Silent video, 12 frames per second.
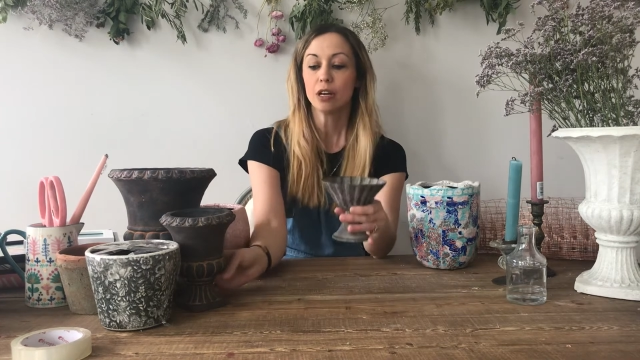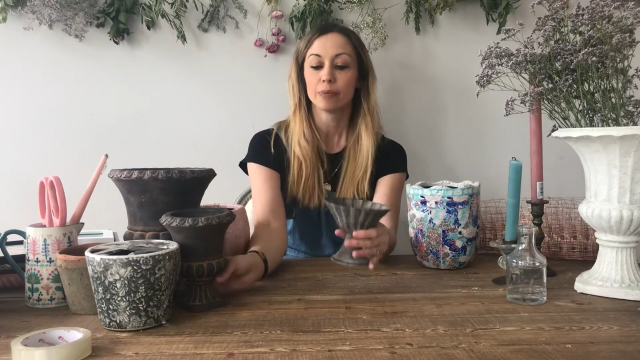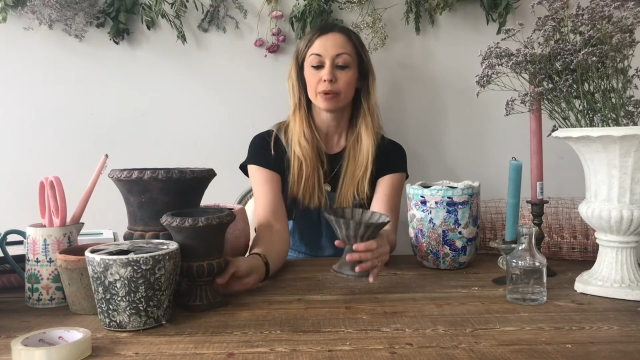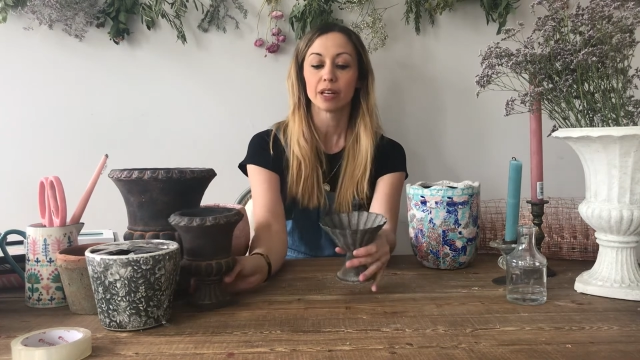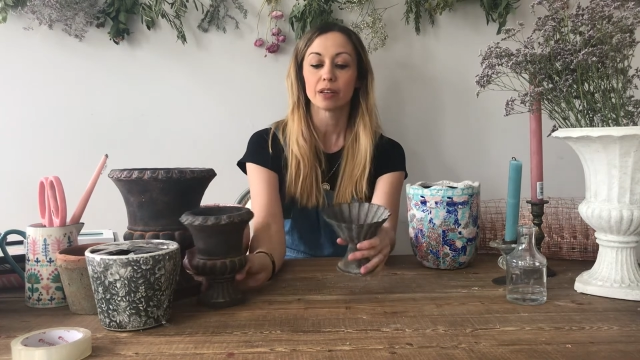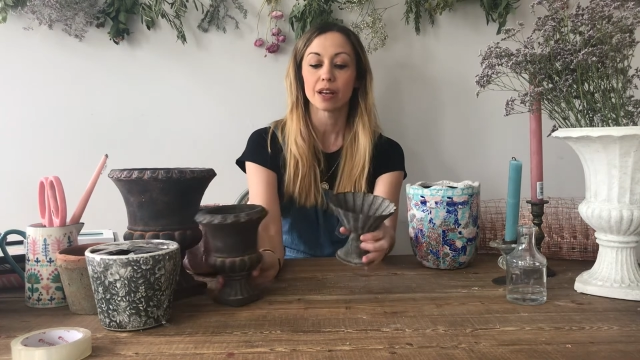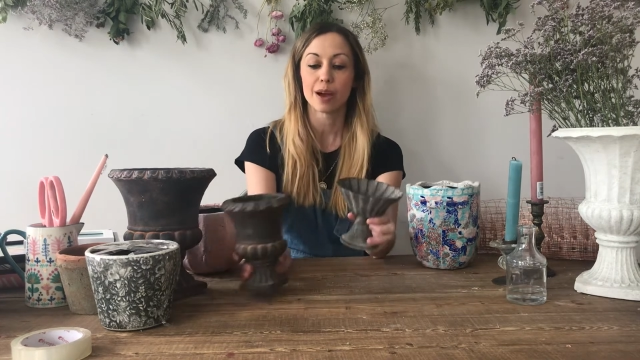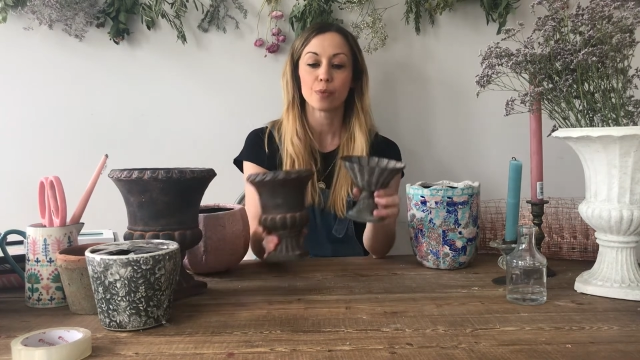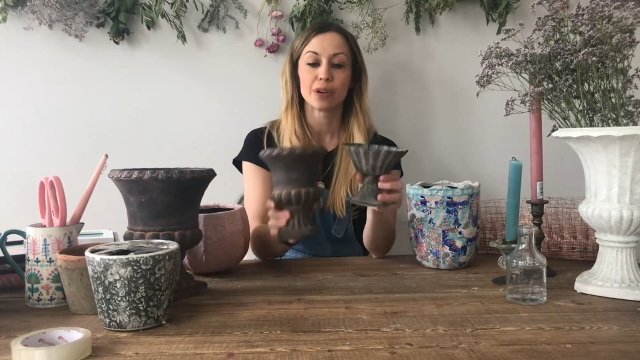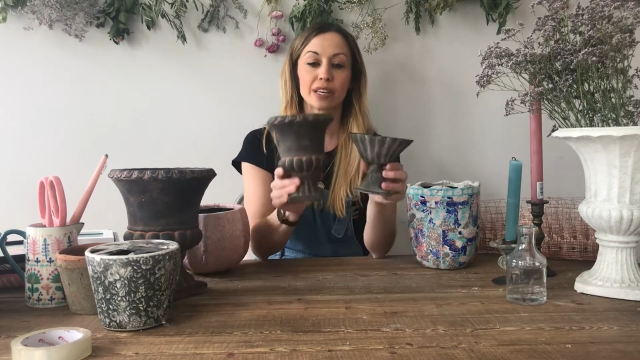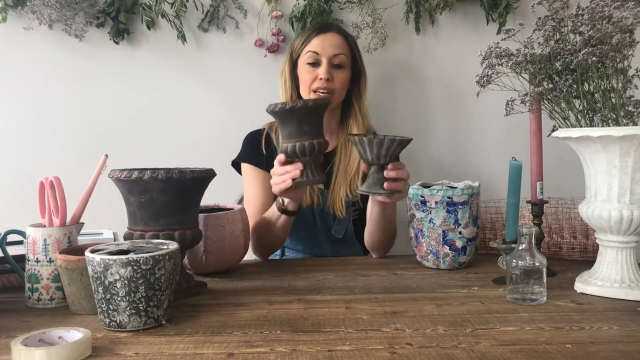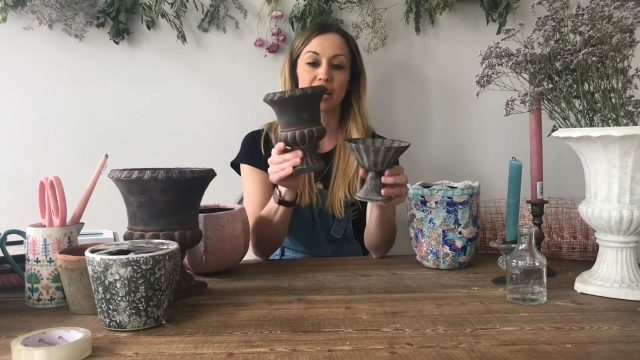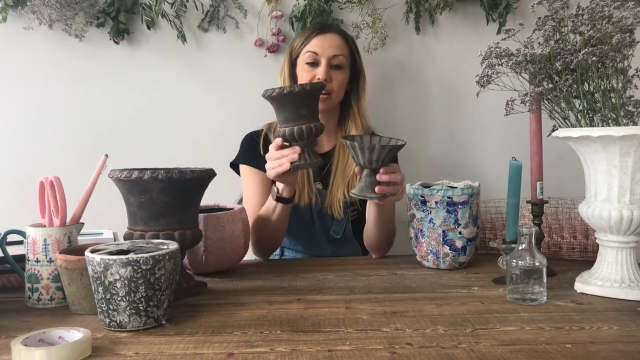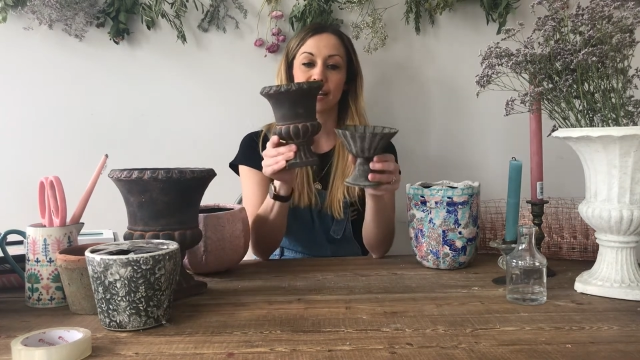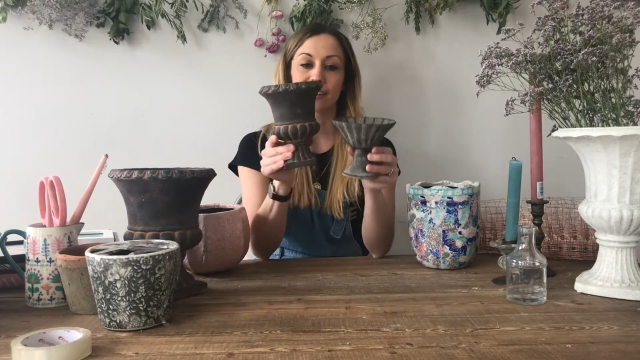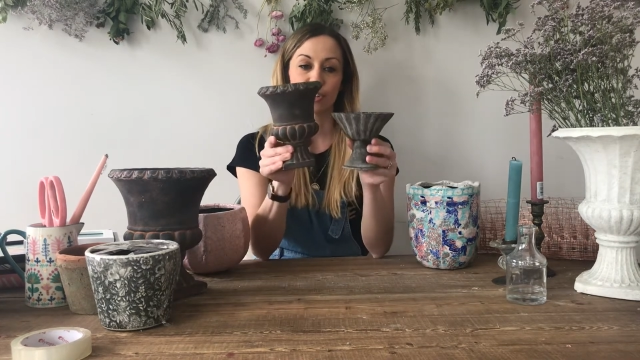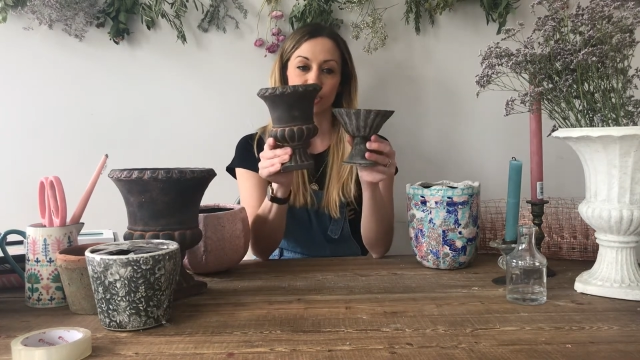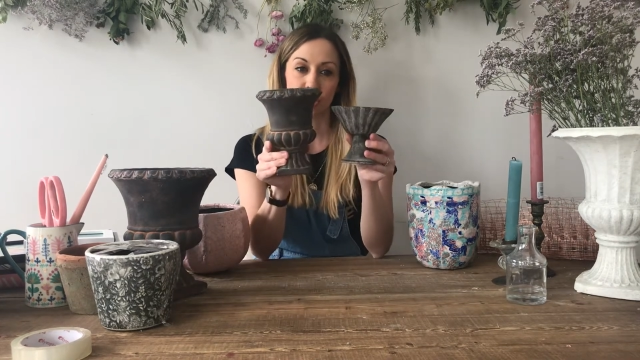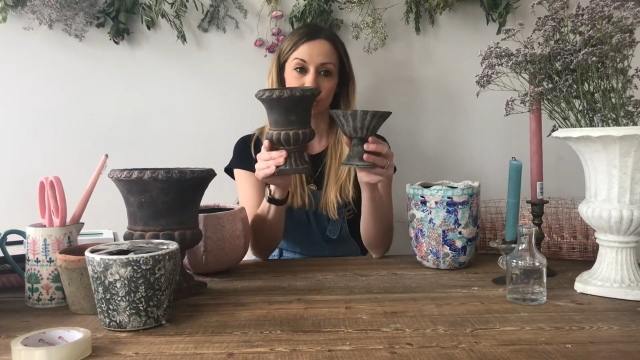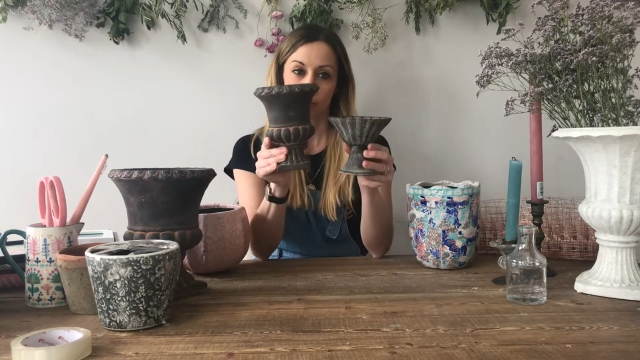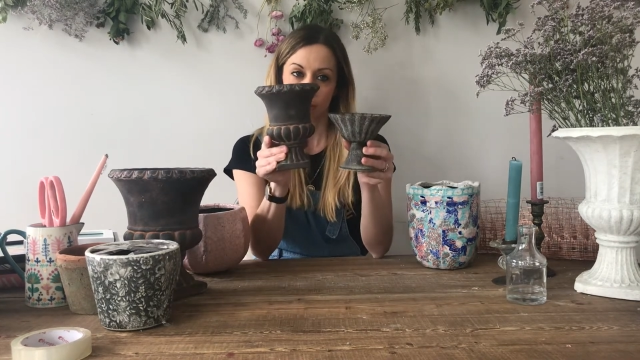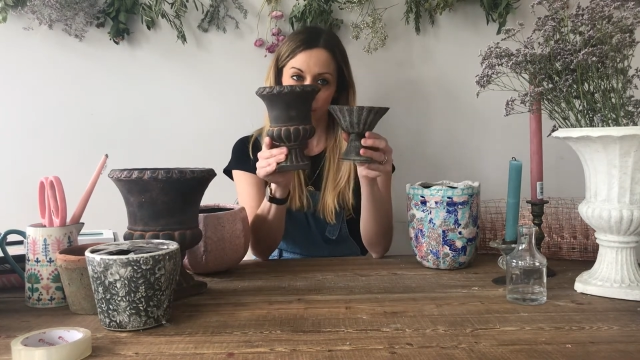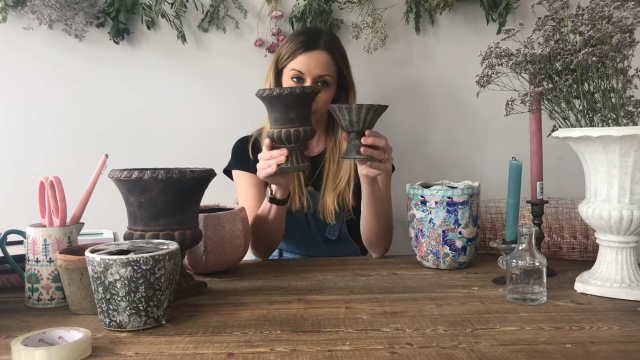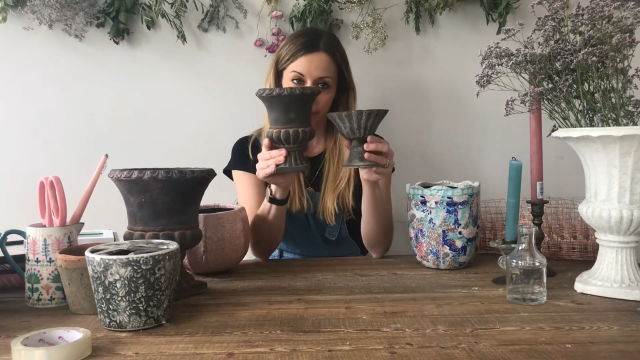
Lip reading: but with a collection